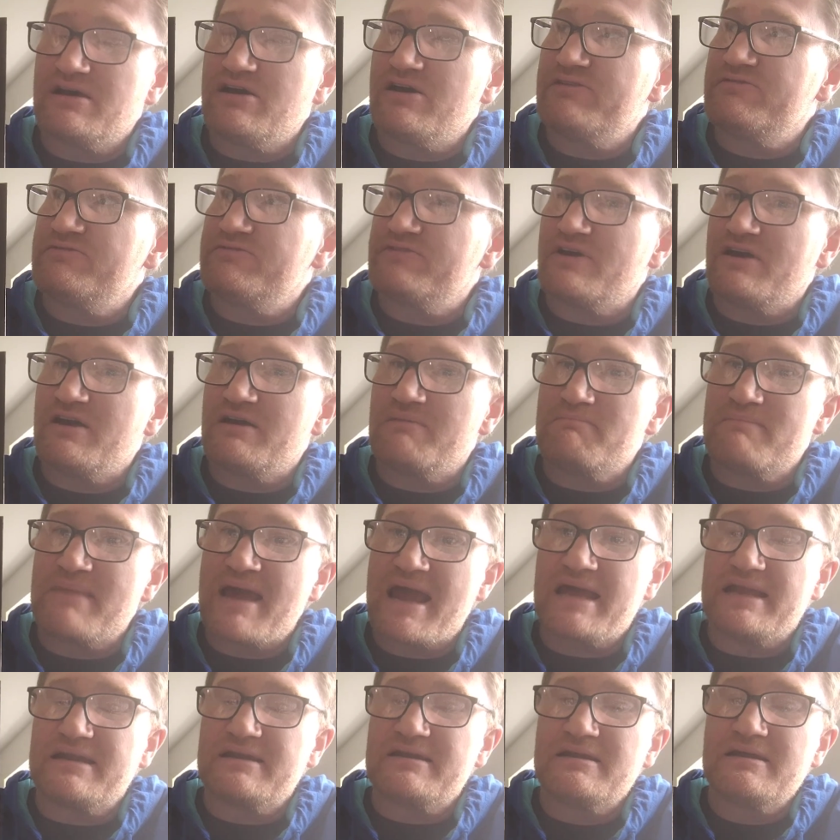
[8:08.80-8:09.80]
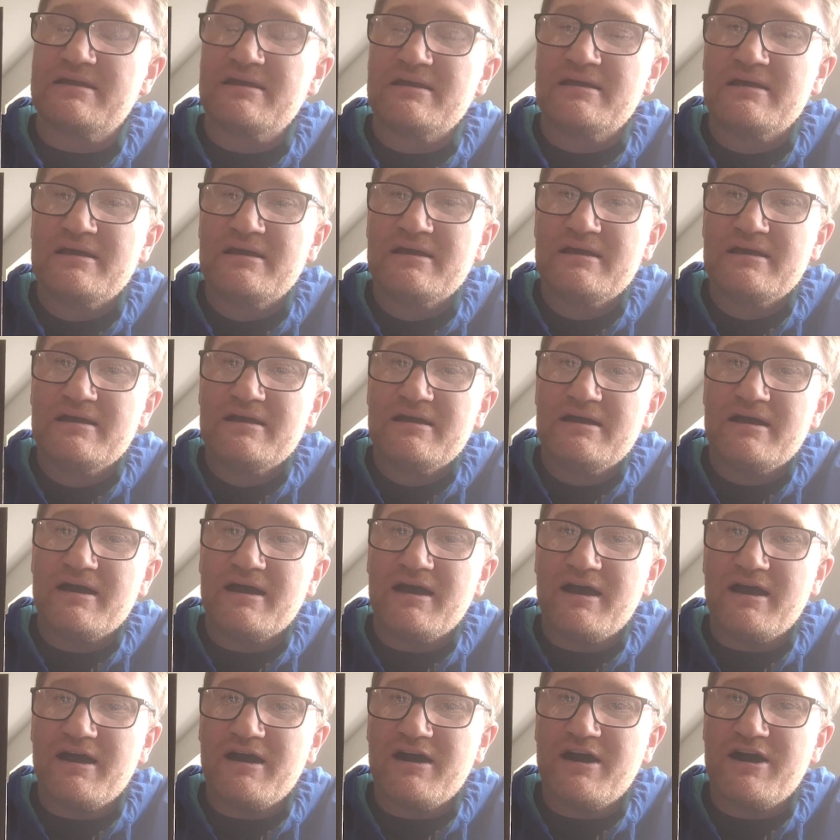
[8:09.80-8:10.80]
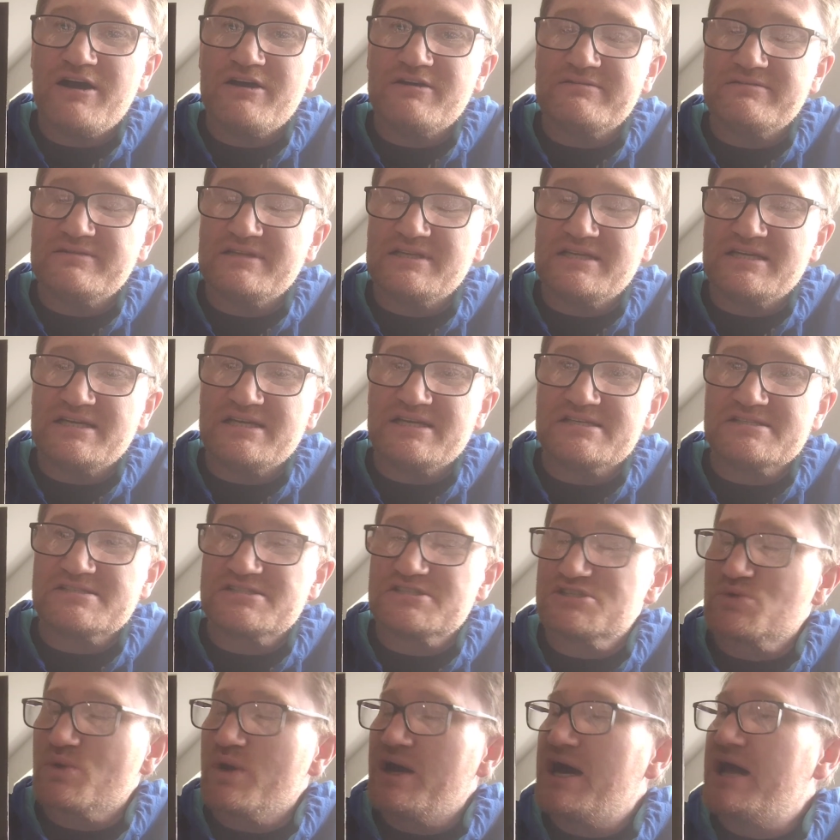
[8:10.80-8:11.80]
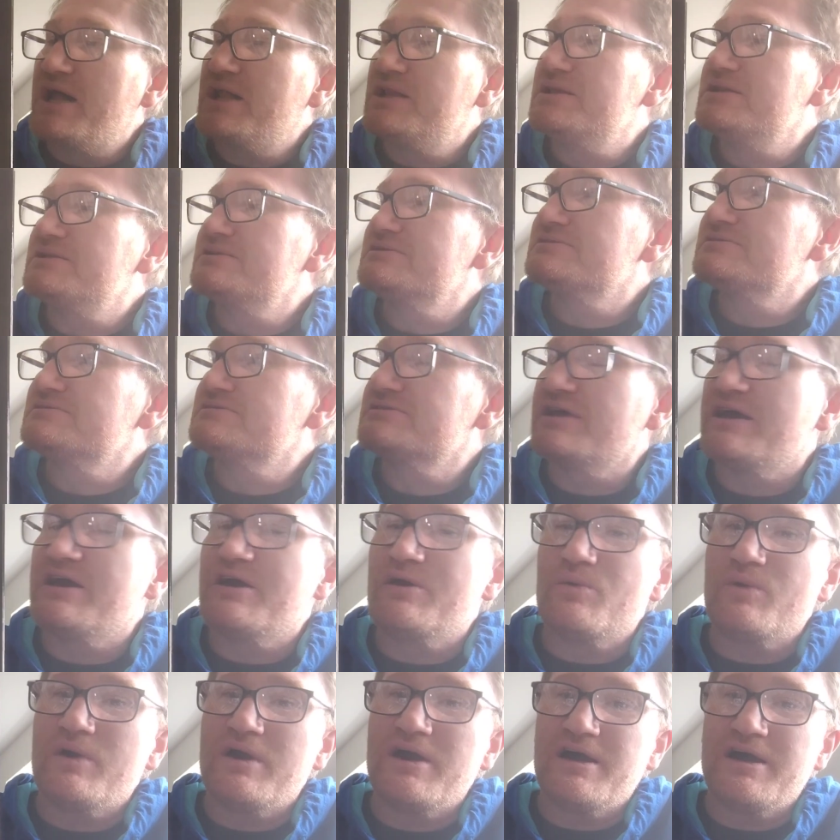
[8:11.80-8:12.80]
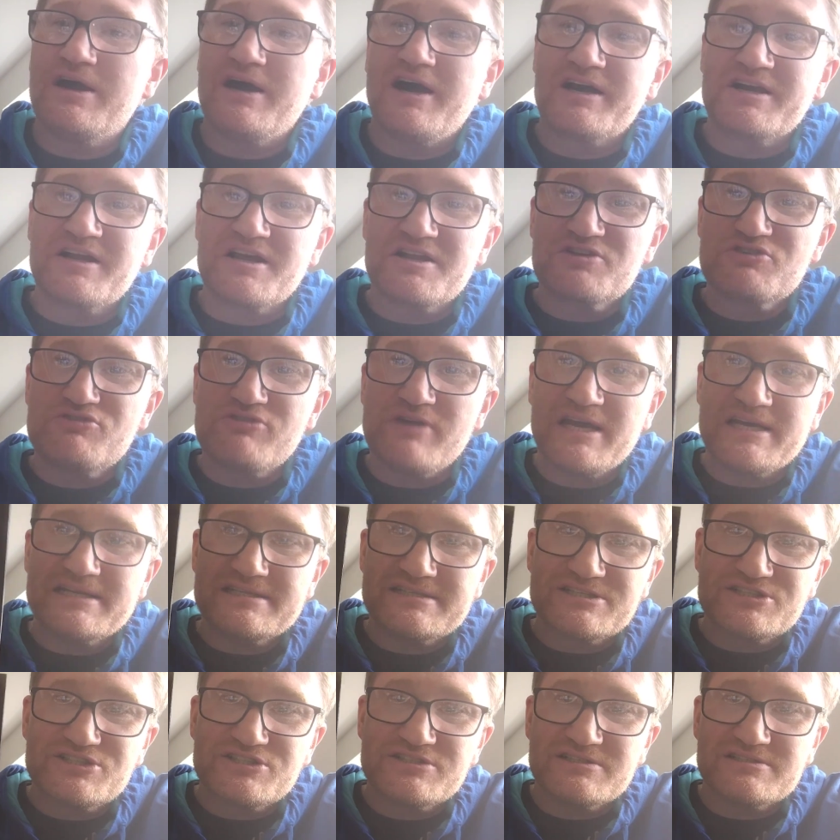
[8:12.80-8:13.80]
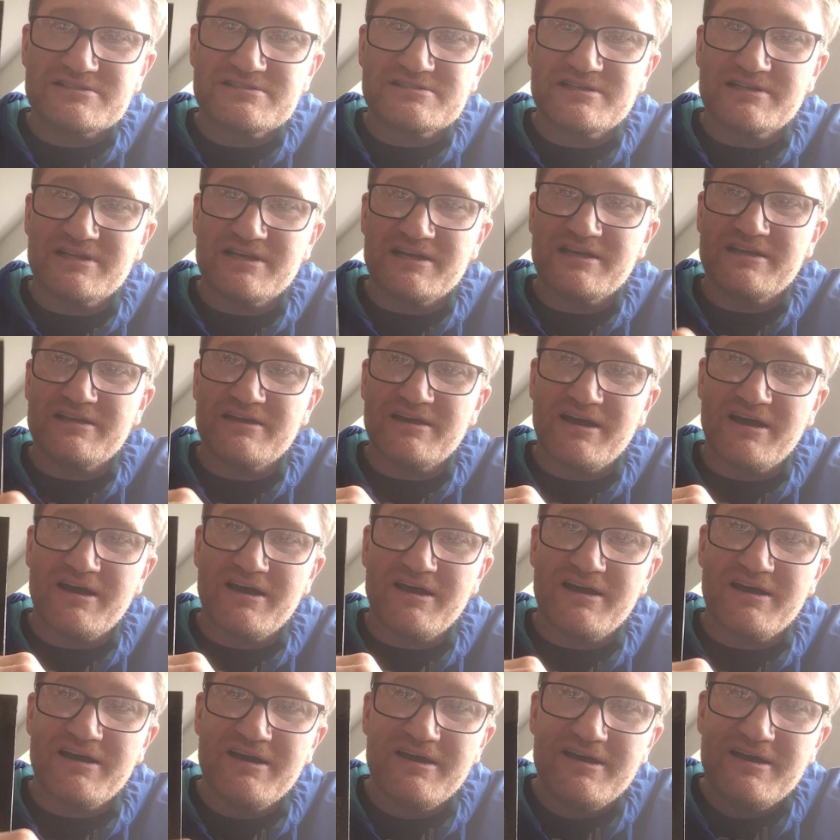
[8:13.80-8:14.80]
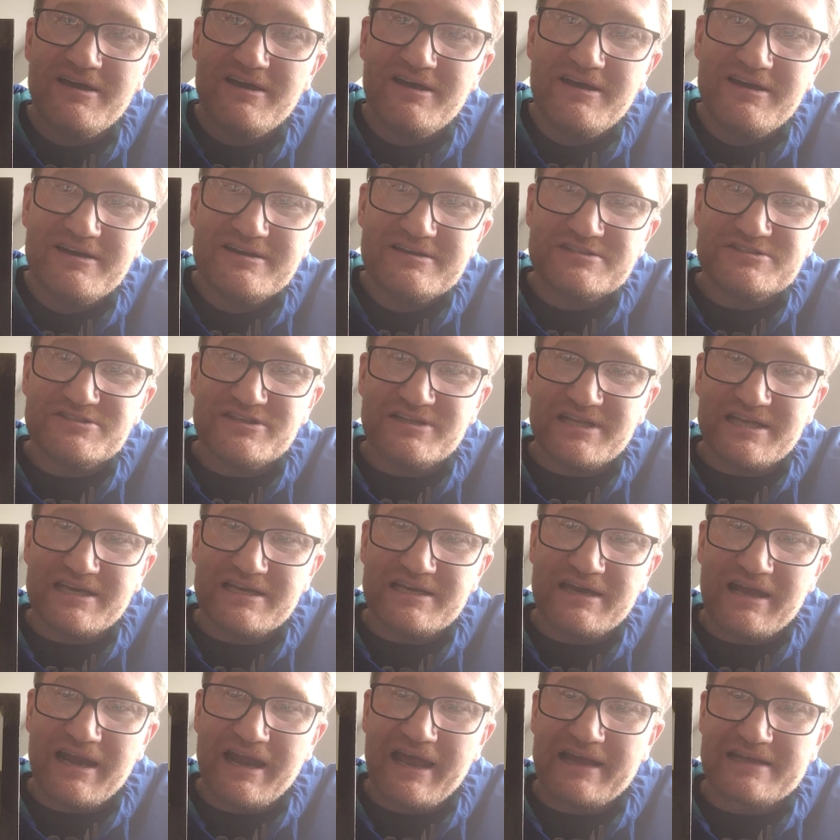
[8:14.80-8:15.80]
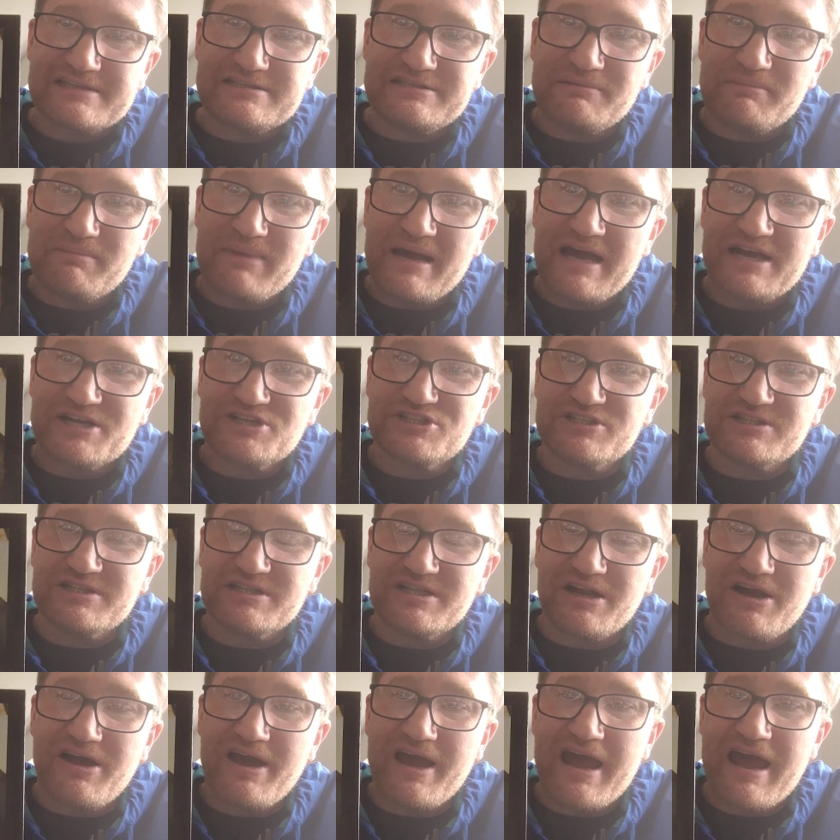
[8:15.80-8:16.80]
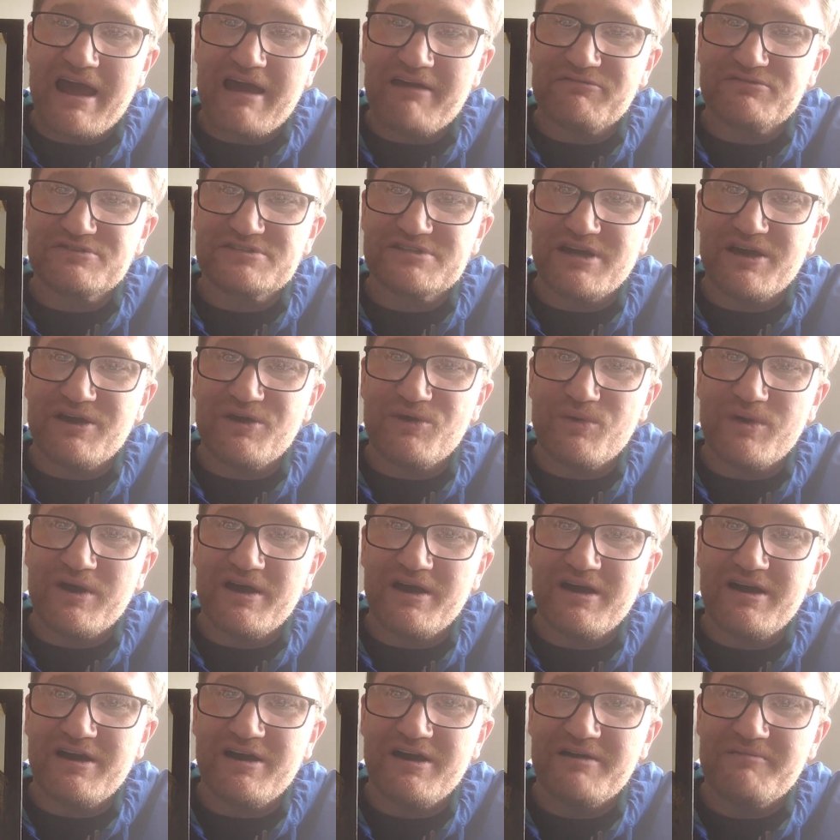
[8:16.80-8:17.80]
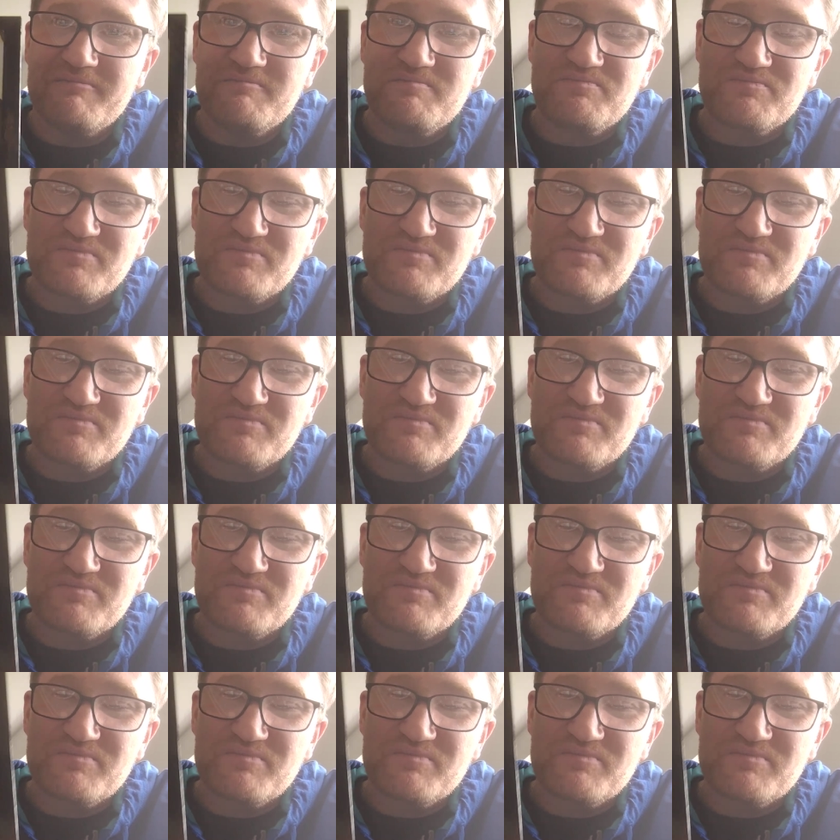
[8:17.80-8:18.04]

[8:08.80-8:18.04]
I've met over the years as well. So another great addition to the collecting passion that I have. So